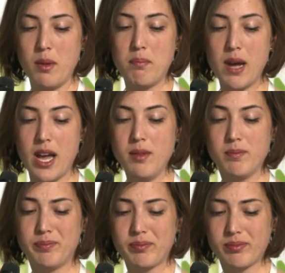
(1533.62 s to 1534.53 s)
But
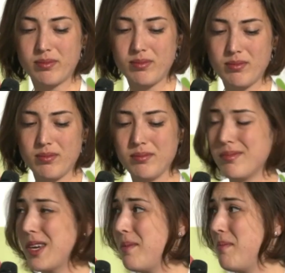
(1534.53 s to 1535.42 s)

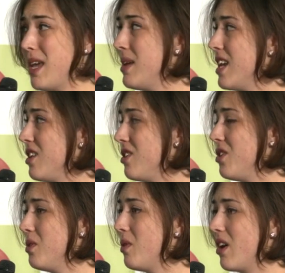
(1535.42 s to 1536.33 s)
maybe
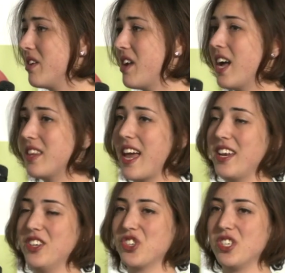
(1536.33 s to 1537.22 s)
you are not that
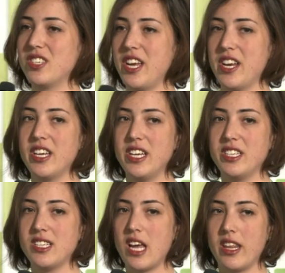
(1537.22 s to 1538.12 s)
interested in
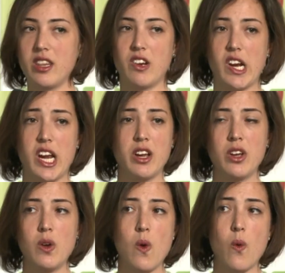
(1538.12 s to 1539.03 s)
design theory,
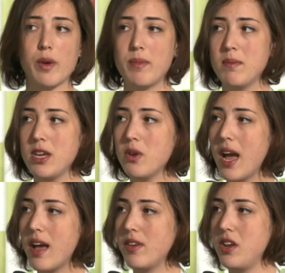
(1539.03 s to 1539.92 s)
or maybe you
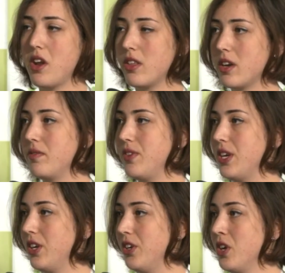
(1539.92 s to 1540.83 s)
have another
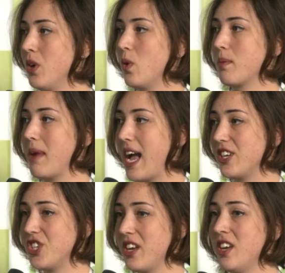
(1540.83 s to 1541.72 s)
field or
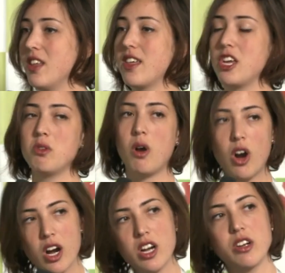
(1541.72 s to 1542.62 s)
passion that you
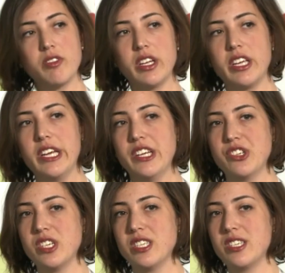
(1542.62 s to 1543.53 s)
are really
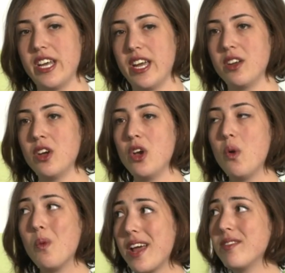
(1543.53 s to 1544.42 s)
interested in.
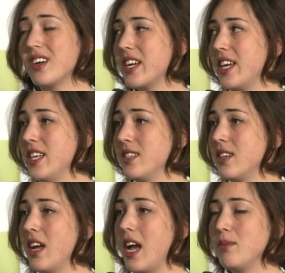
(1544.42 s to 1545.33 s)
Whatever it is,
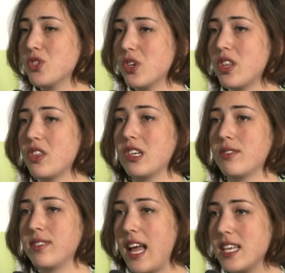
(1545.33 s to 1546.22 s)
I'm sure that there are
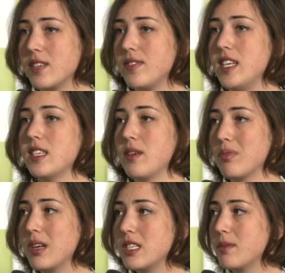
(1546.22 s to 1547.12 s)
philosophies and
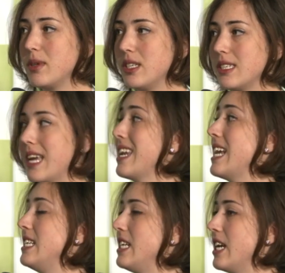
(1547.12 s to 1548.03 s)
principles and
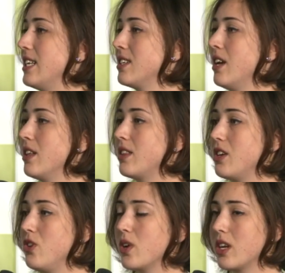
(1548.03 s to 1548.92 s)
ideas that
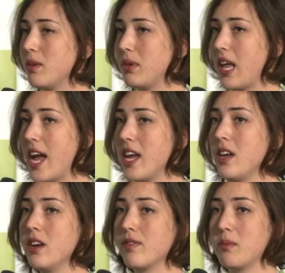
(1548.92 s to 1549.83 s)
you can apply
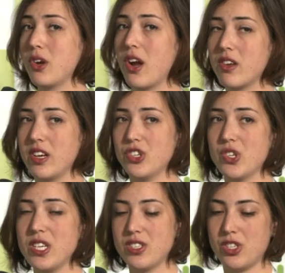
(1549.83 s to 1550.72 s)
from your other
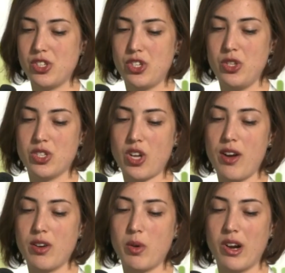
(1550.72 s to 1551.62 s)
interests to
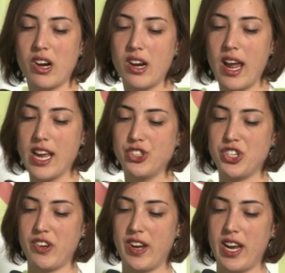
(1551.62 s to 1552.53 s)
software
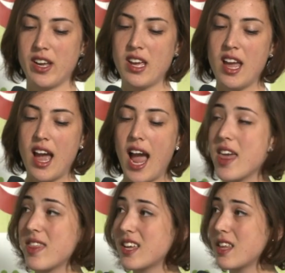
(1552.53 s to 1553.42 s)
engineering. I
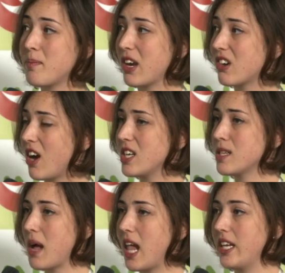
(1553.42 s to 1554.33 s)
think that by
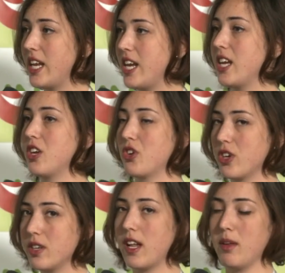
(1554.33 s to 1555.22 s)
cross-pollinating
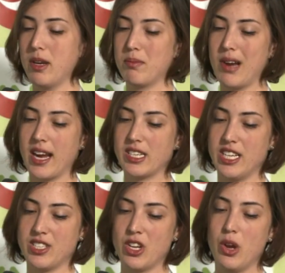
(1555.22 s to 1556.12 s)
your development
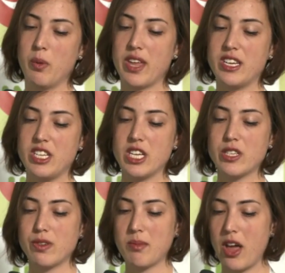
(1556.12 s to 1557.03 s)
practice with
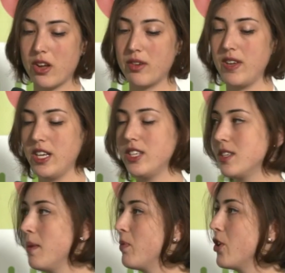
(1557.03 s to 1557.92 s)
ideas from other fields,
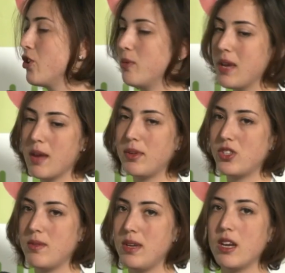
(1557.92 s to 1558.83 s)
you'll be able
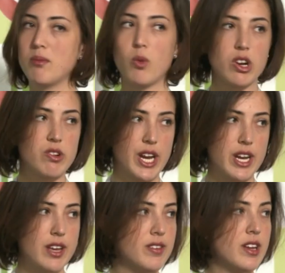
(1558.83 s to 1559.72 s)
to be a more
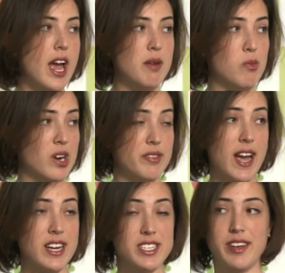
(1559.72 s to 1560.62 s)
creative and more
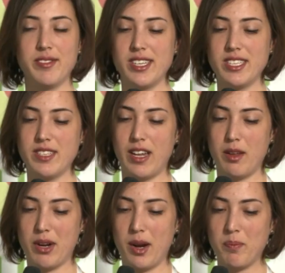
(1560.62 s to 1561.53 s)
effective
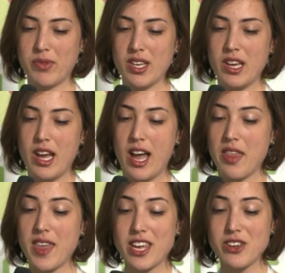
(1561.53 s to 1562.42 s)
developer.
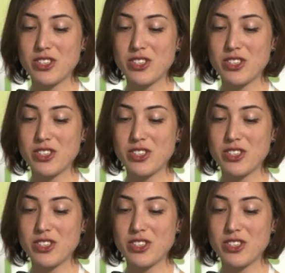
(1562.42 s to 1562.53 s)
Thank you